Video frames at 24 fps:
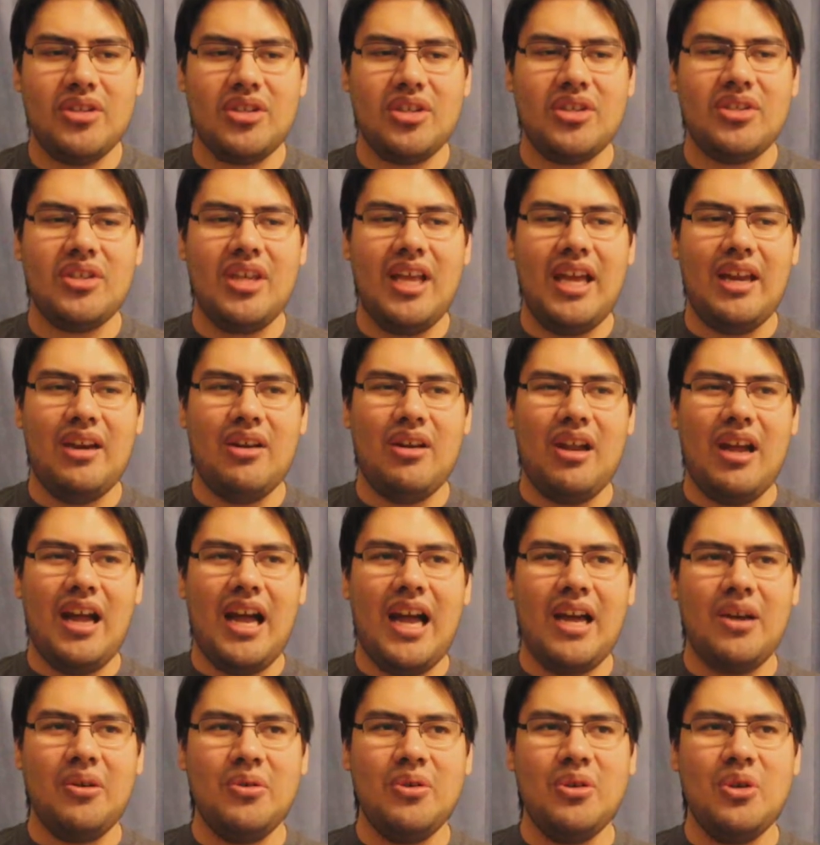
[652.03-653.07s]
It's just that
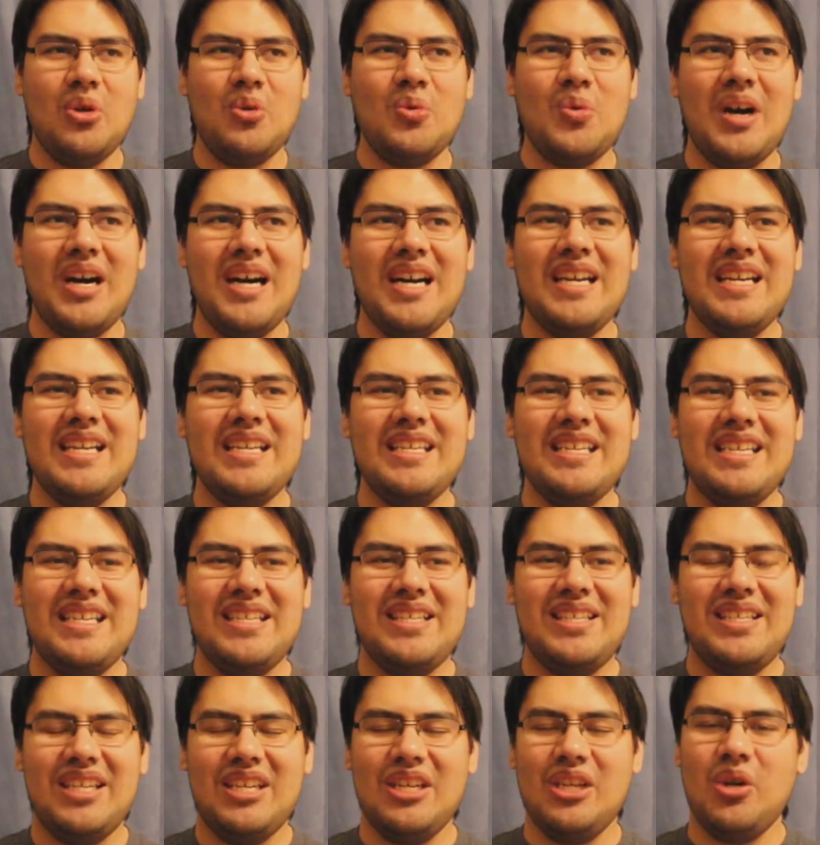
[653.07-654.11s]
I don't know why
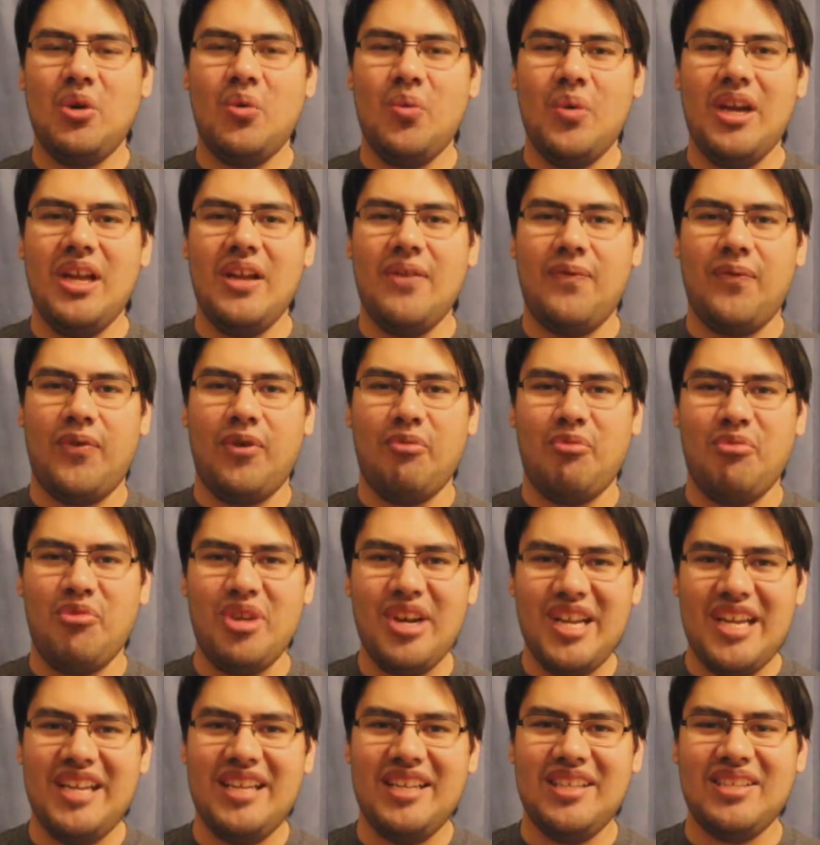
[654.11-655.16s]
he's getting away from
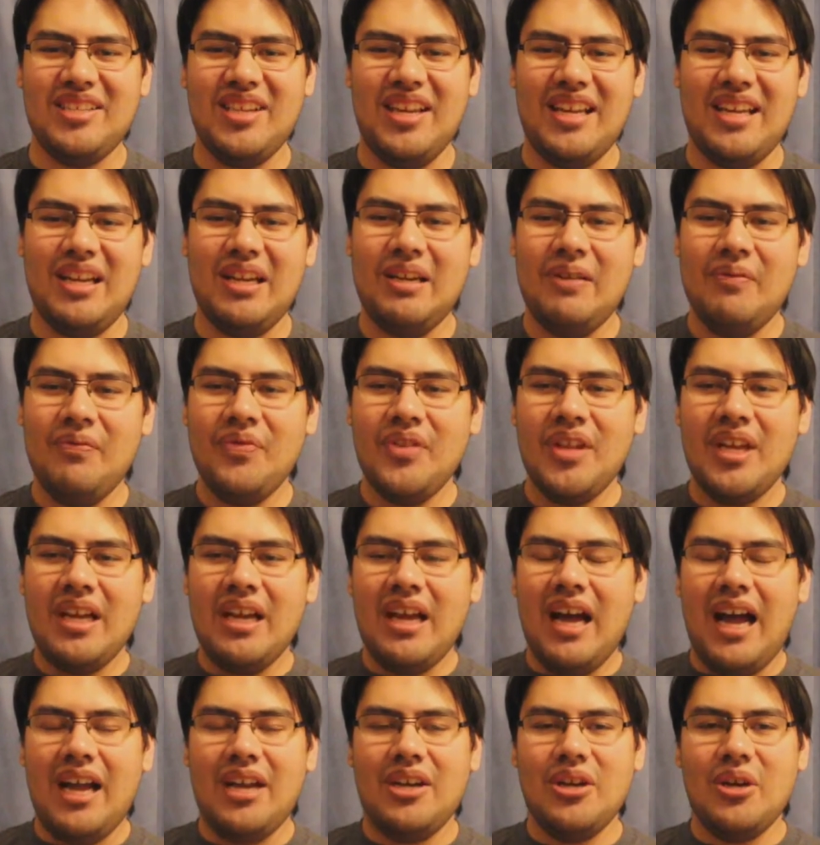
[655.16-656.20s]
Riggs. Like,
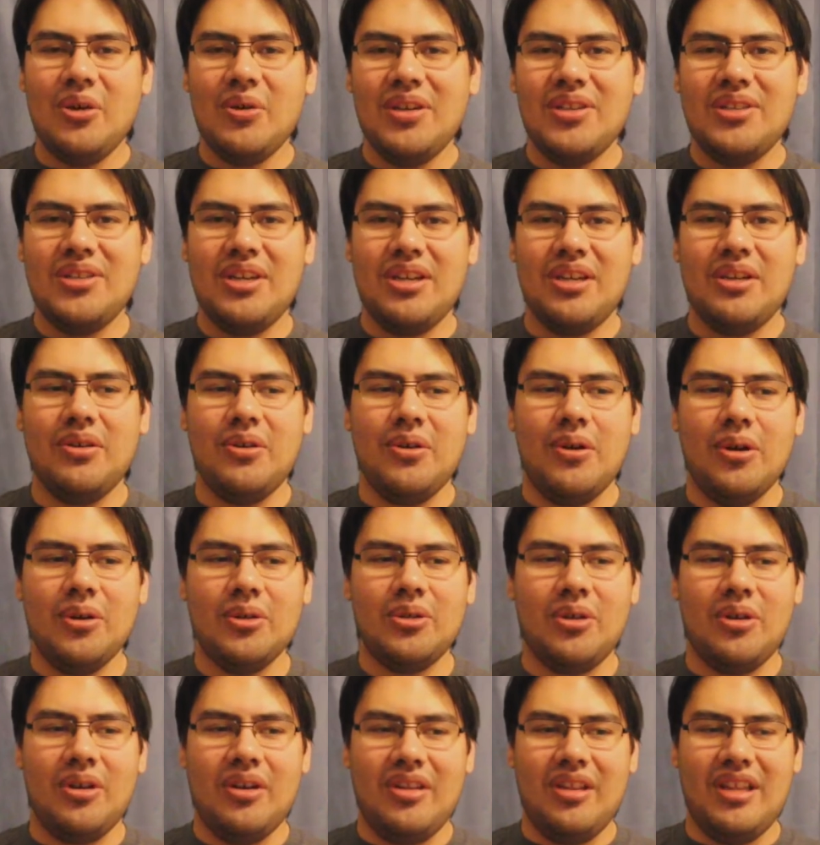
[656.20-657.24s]
I know he's getting
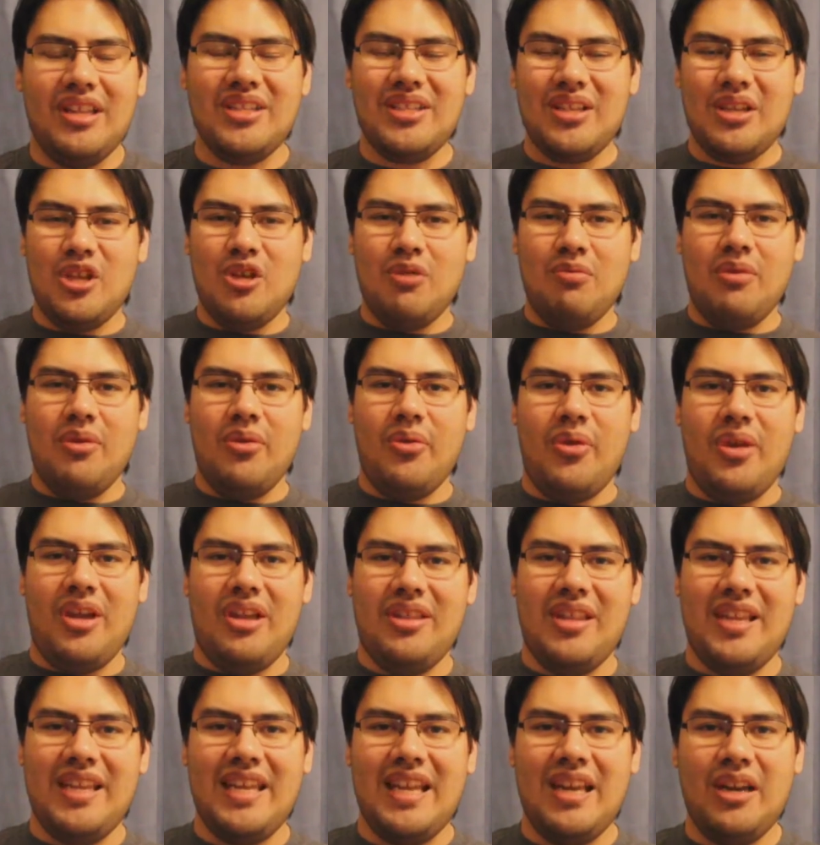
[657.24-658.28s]
older, and it's a human
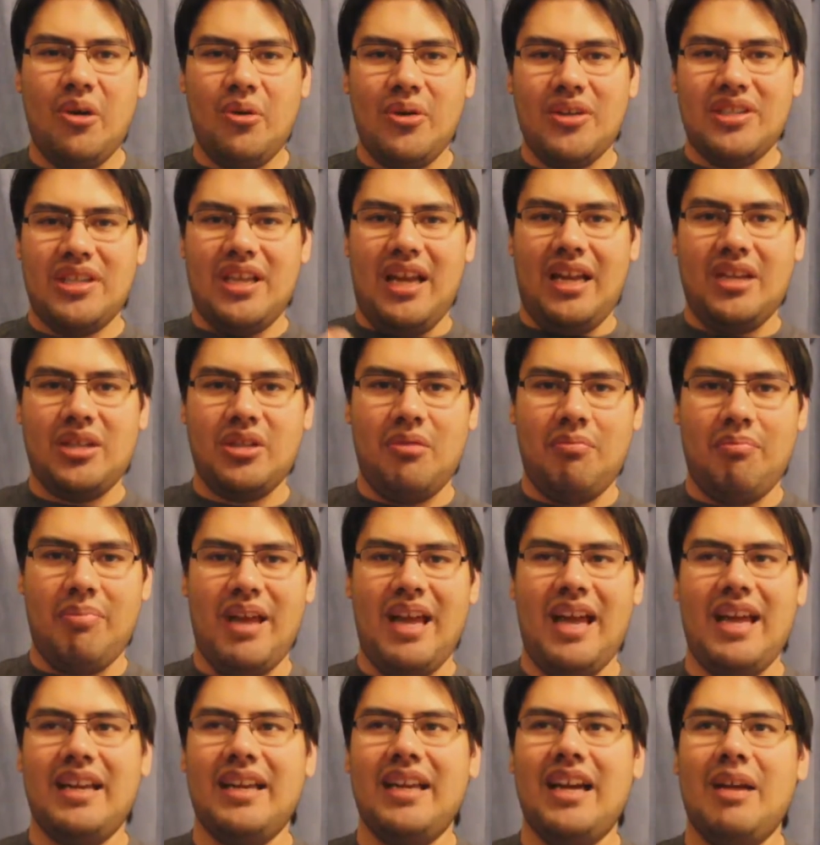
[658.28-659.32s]
thing. They can't always catch the
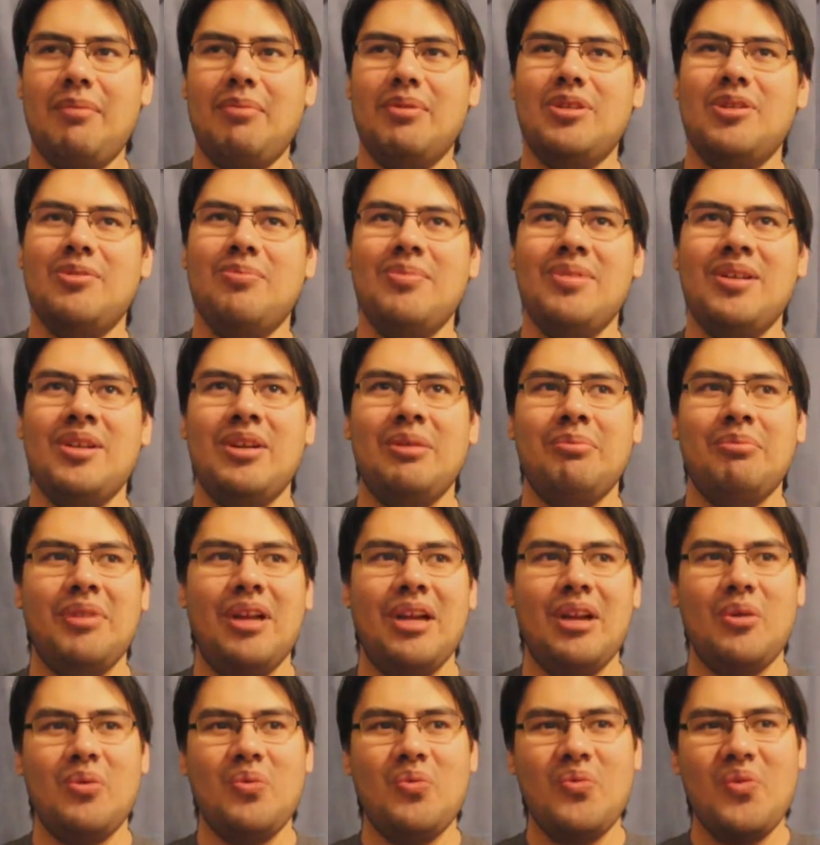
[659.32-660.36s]
bad guy. But to me, I'm
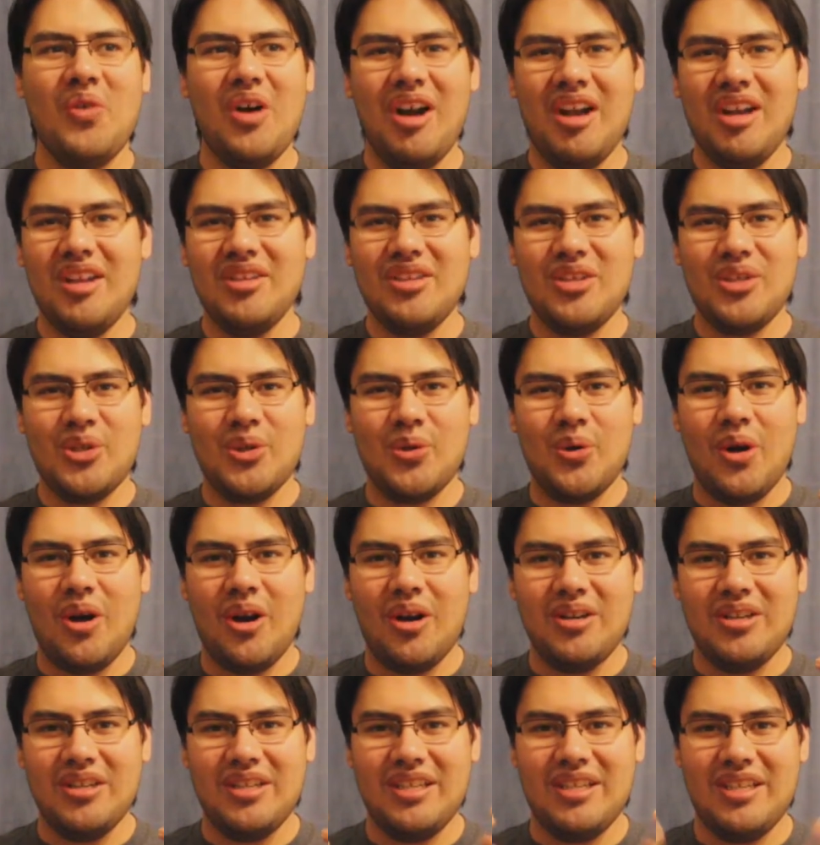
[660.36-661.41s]
like, why is it so
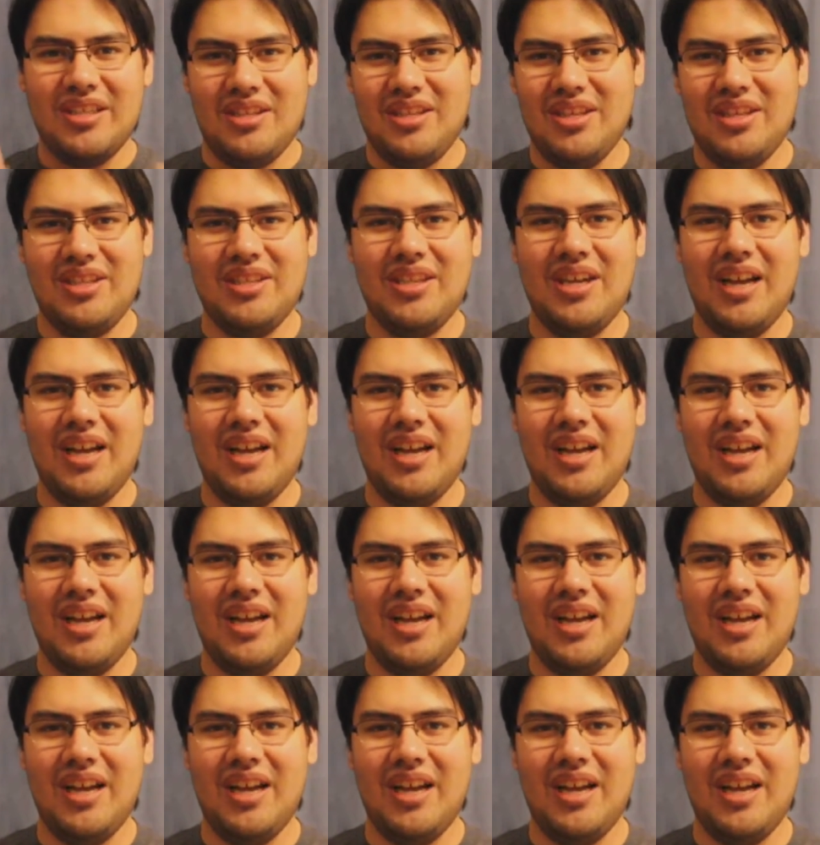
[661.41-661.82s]
hard to get these